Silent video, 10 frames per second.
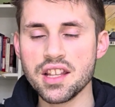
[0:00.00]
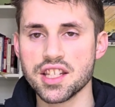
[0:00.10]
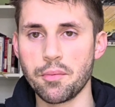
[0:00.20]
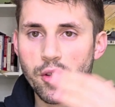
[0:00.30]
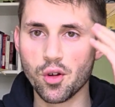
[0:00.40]

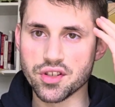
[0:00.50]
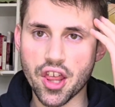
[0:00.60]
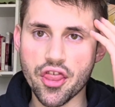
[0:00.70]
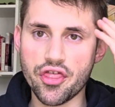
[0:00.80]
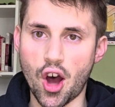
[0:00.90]
Some of those
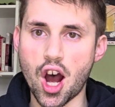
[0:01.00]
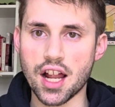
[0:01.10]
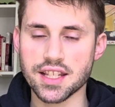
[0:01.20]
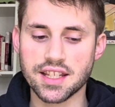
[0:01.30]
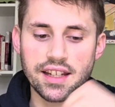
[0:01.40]

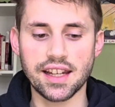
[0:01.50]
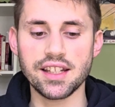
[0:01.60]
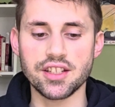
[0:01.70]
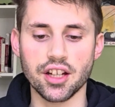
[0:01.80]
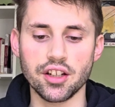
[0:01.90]
thoughts
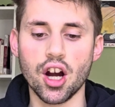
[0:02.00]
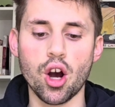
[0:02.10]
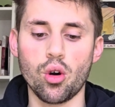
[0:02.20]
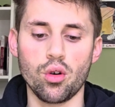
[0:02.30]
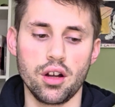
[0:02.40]
need to
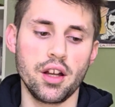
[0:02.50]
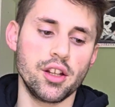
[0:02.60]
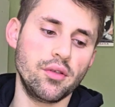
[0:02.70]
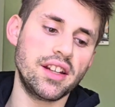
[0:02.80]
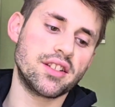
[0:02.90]
go.
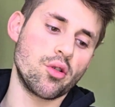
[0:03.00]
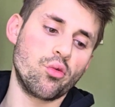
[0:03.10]
You need to